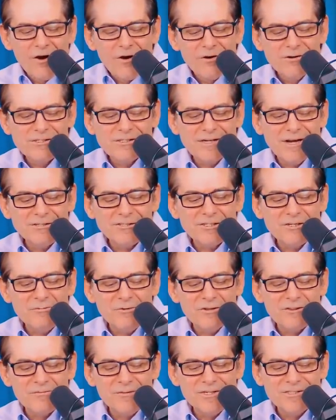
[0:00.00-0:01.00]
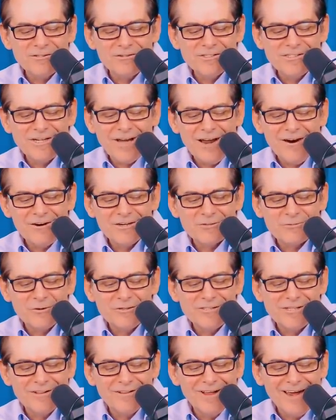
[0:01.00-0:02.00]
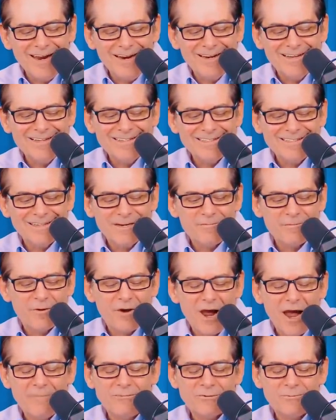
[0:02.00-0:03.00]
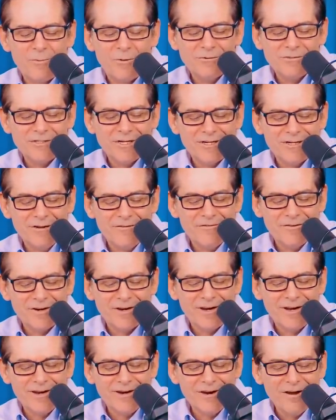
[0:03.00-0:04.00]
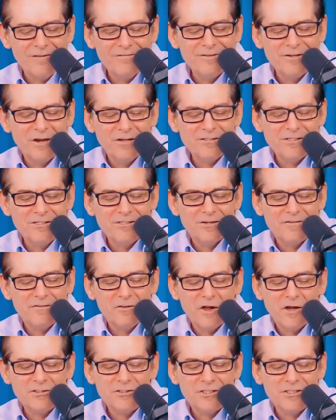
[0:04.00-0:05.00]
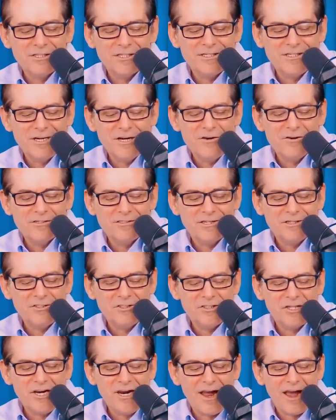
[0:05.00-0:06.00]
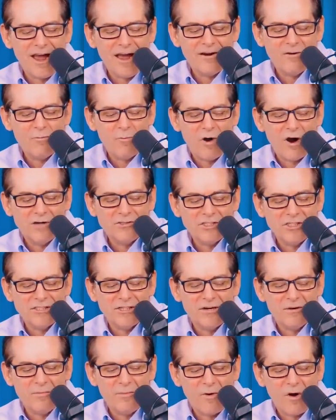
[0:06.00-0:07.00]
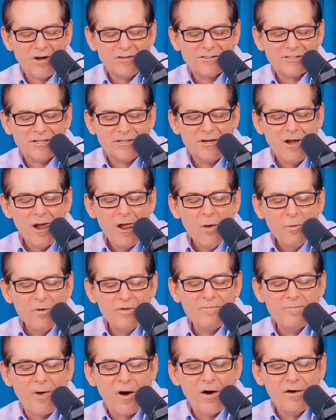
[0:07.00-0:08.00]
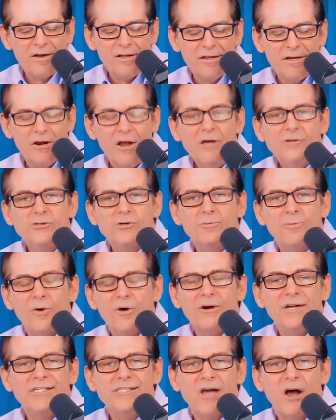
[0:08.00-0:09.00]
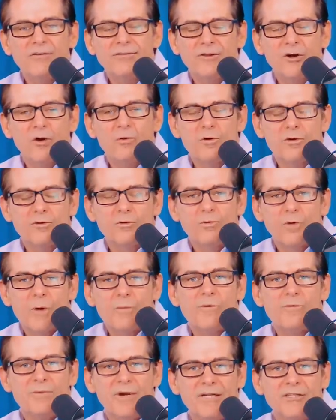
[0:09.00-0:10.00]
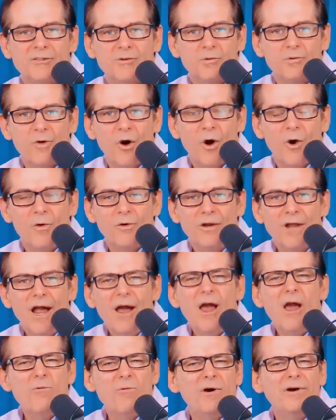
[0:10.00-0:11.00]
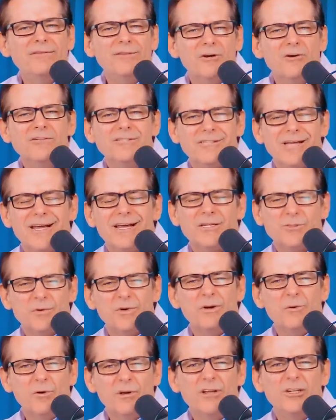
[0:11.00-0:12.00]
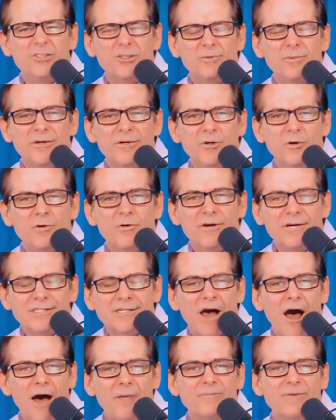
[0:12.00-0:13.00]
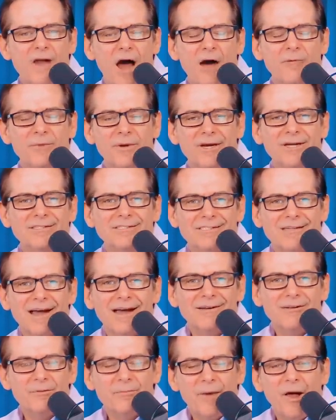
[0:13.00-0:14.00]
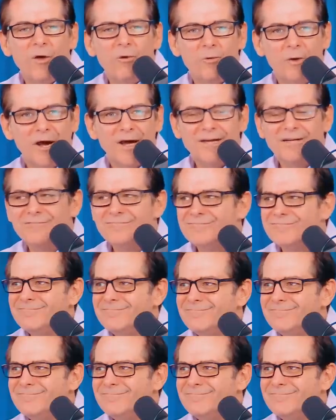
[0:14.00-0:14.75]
Her session with Mr. Sanders was the latest and perhaps most significant of dozens of lunches and dinners that she had in Washington and Boston with party leaders. So Bernie's out there where the rubber meets the road, and what they're saying is what he really should be doing is hobnobbing inside the Beltway